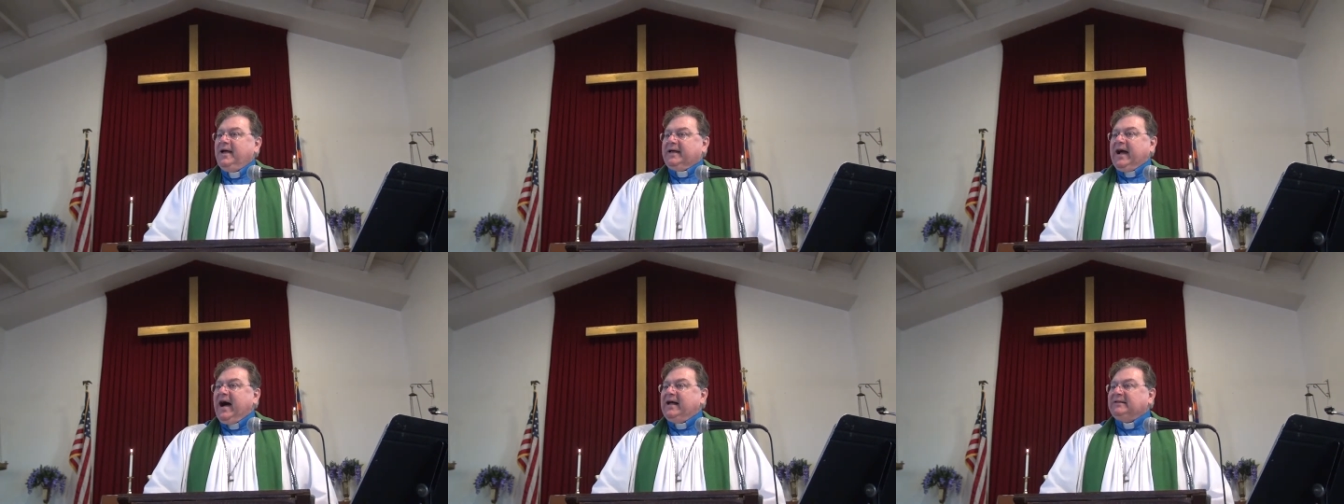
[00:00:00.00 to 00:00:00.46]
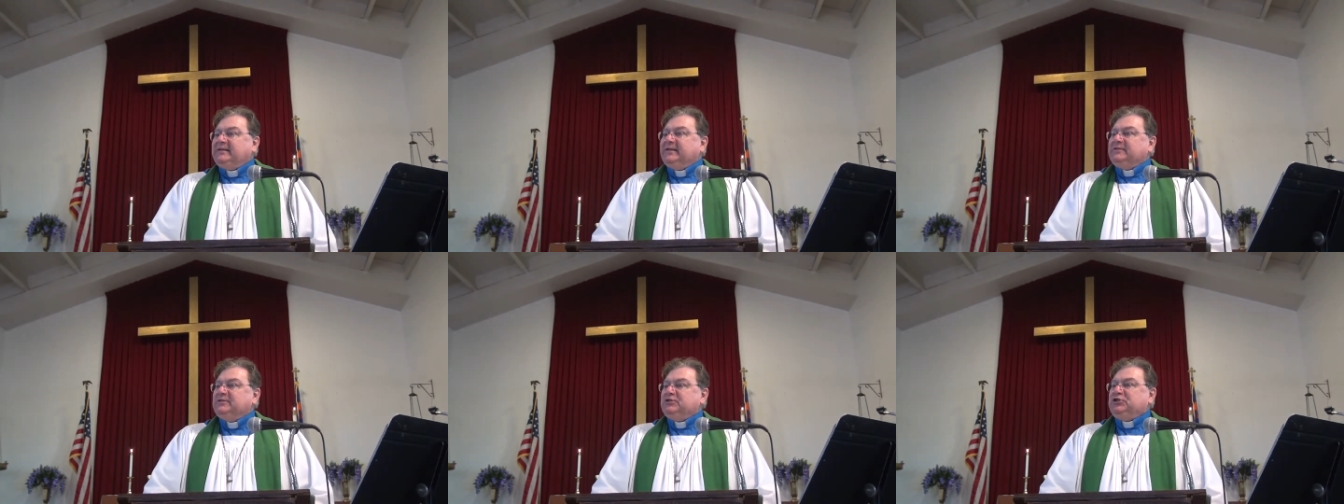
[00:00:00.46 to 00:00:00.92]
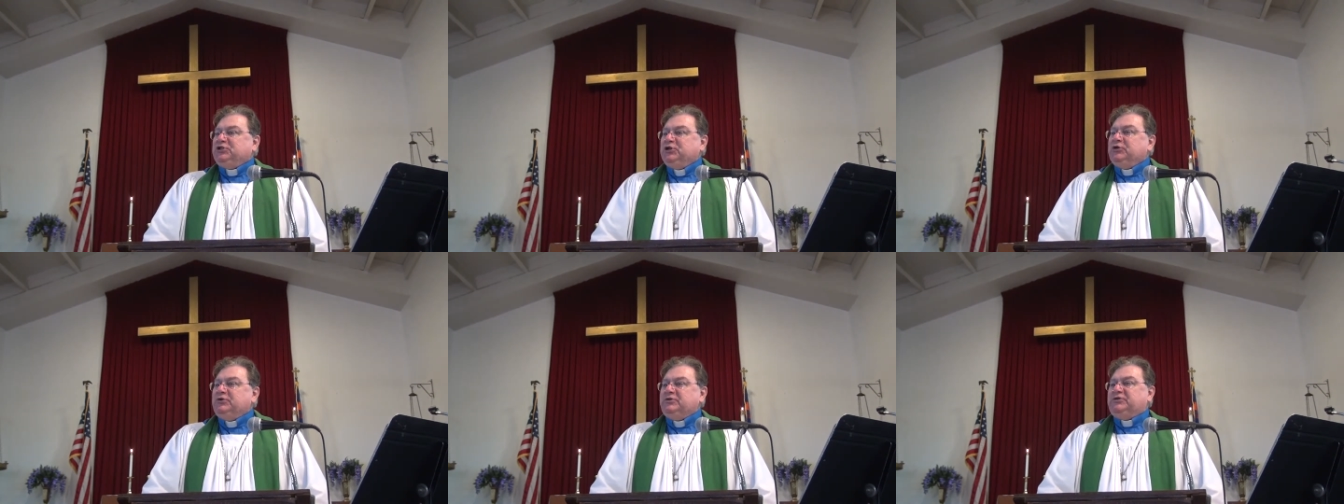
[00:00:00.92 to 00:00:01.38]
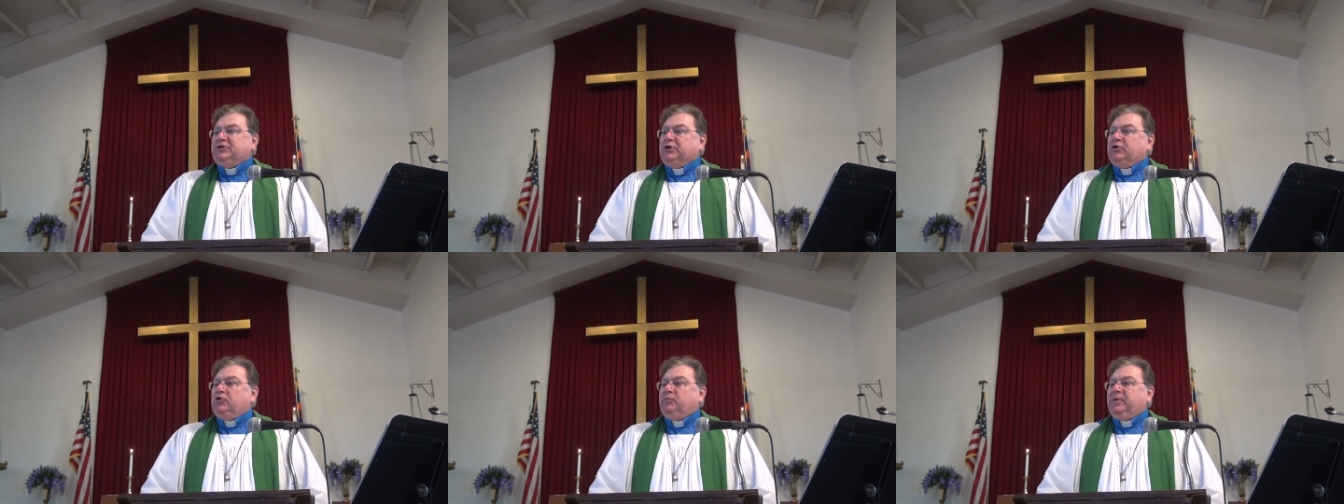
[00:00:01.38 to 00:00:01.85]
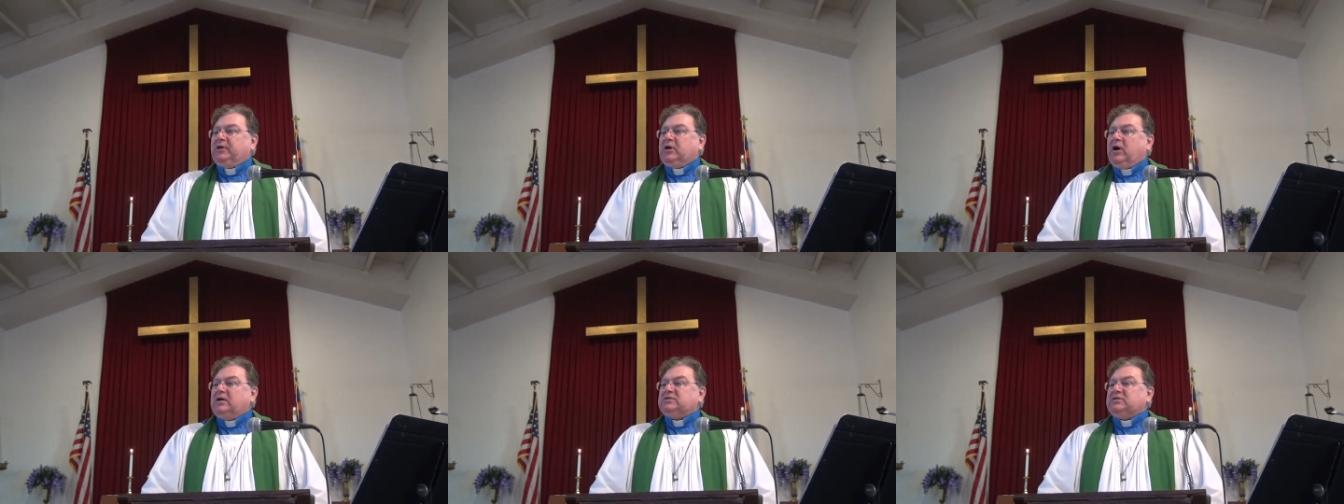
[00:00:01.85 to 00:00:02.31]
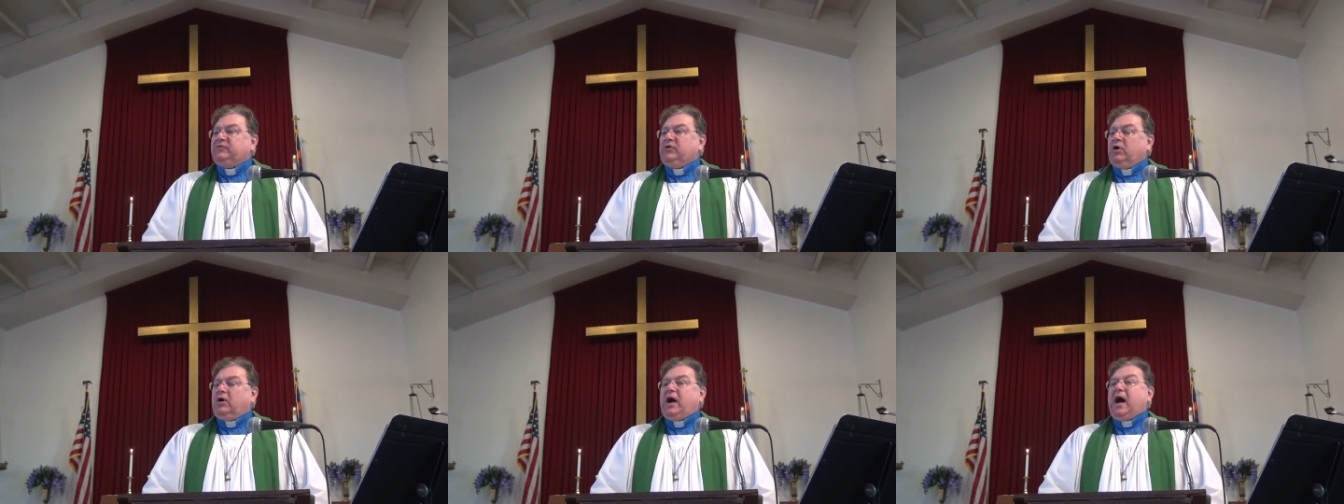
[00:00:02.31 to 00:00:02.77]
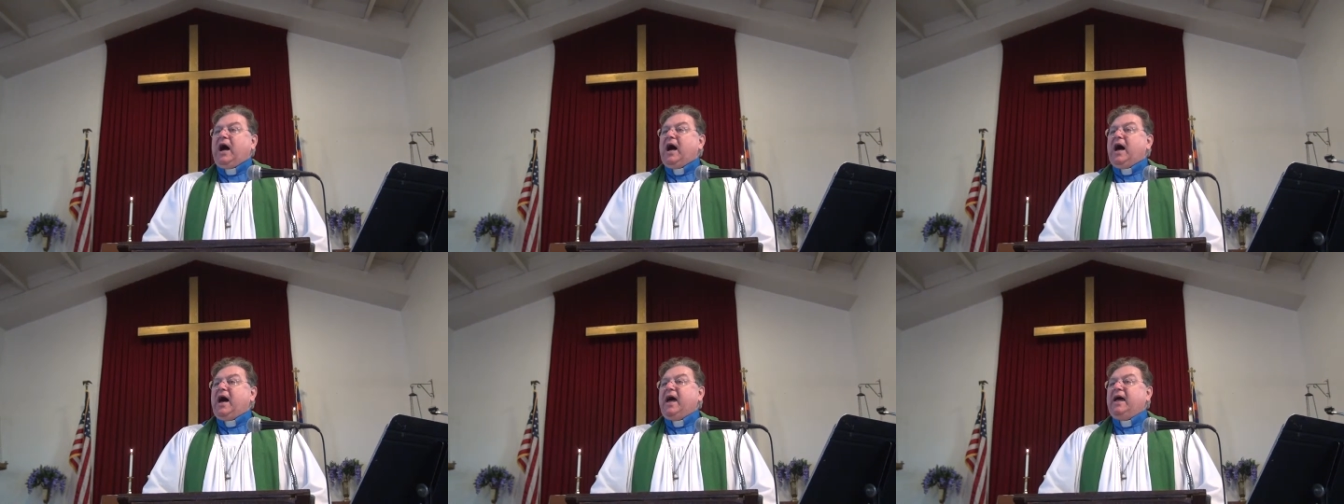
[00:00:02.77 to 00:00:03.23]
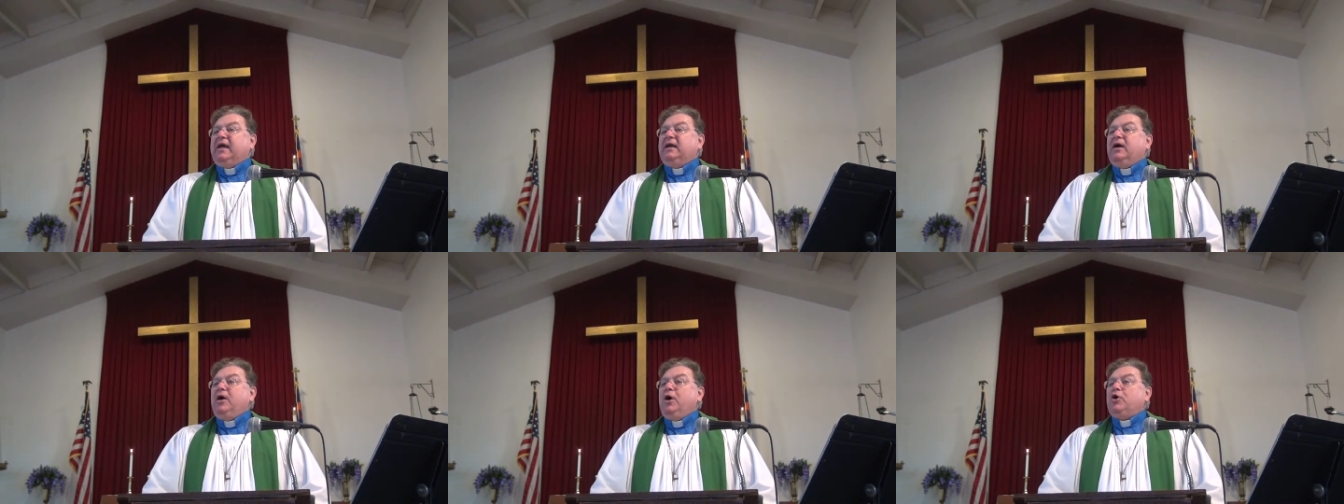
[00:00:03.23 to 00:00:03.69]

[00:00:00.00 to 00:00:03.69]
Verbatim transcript: God didn't choose you because of your high